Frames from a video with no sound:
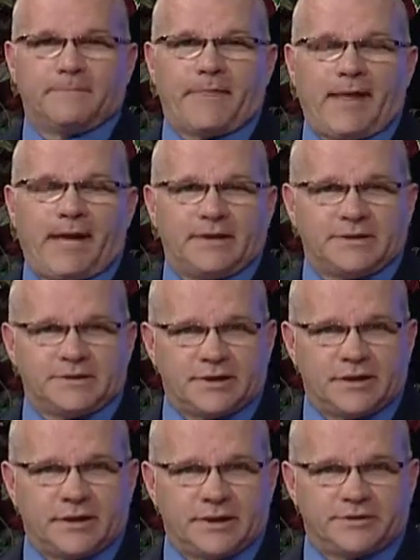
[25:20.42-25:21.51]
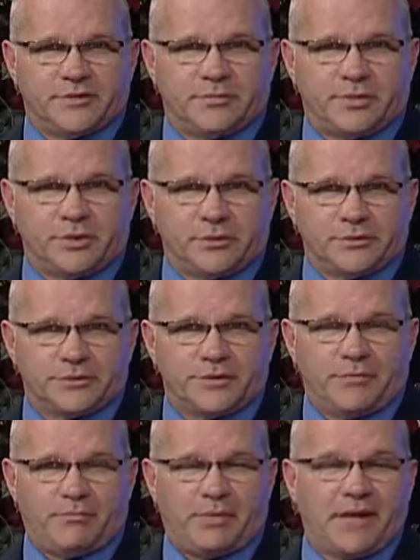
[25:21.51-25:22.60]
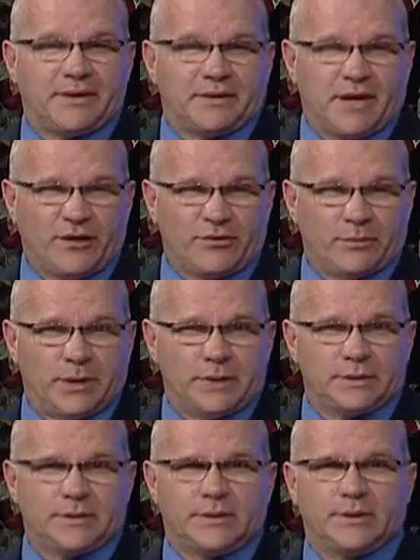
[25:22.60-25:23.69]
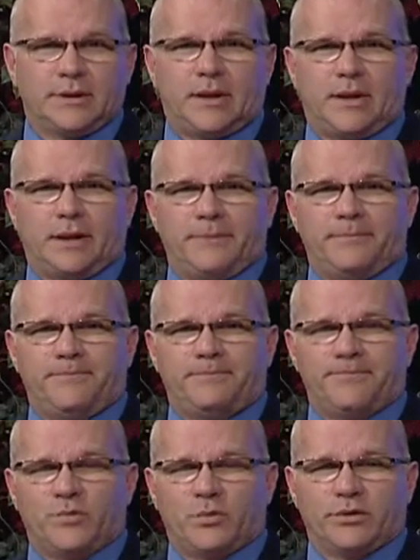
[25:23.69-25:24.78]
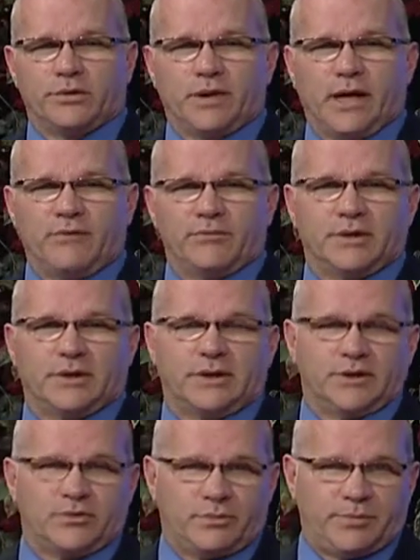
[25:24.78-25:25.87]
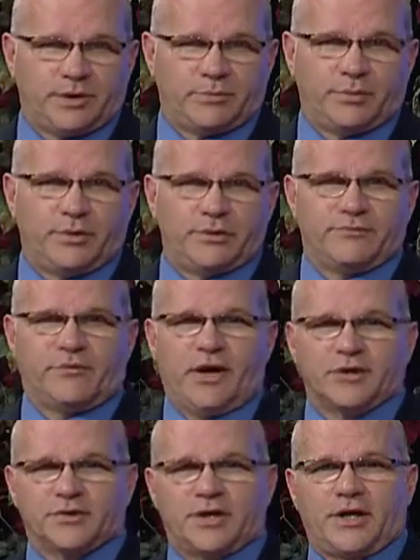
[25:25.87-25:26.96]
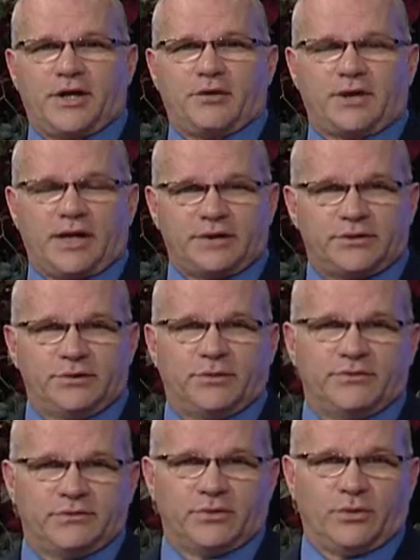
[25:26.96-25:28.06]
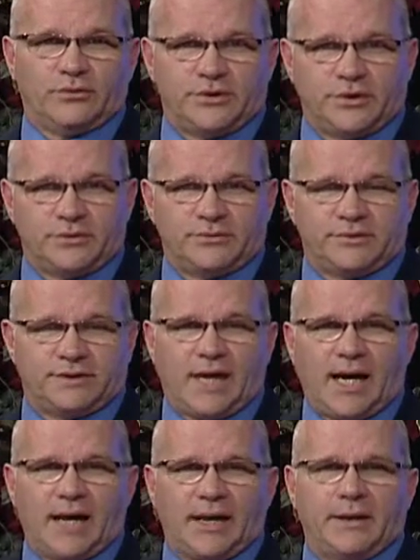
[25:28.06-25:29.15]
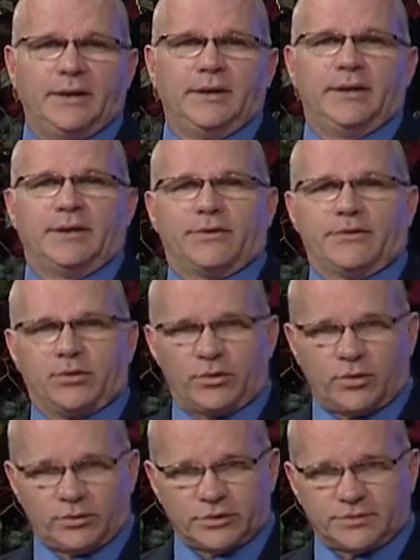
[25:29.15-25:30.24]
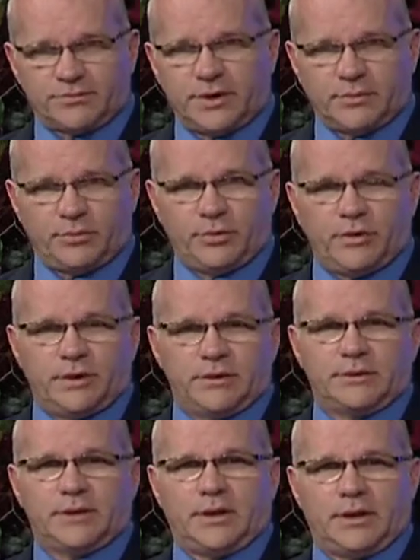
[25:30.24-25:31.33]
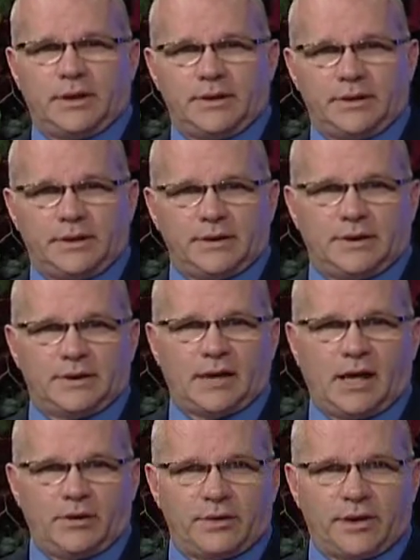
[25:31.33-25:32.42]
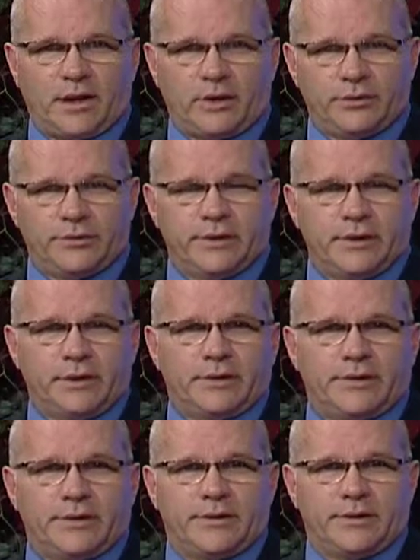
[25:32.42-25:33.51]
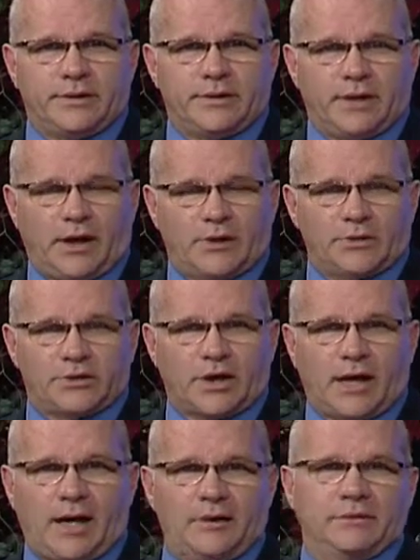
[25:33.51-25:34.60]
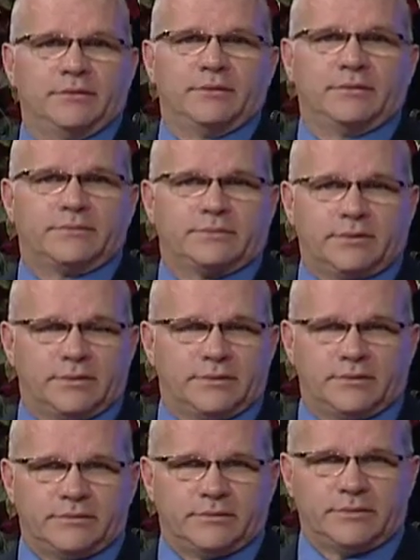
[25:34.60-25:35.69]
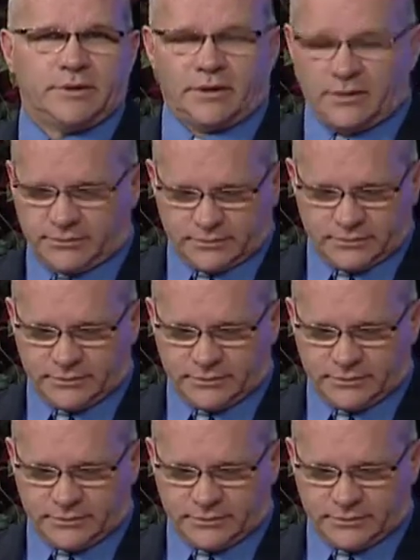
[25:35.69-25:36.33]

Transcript: had his kids abused by the government, where the government, the kids were being put in foster care. He had two of his own children die. Third one was being put in the county, held the other child, you know,